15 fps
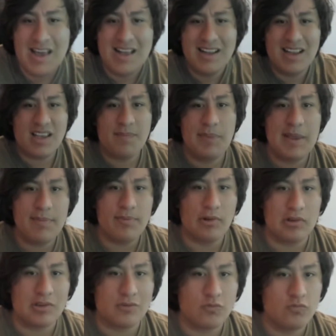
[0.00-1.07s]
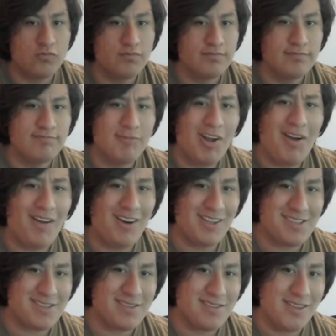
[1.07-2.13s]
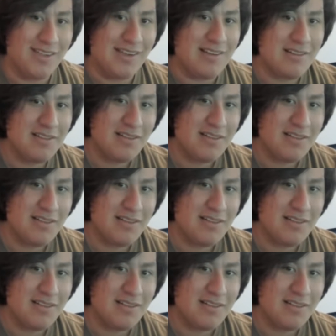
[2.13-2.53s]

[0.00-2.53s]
Like people, honestly,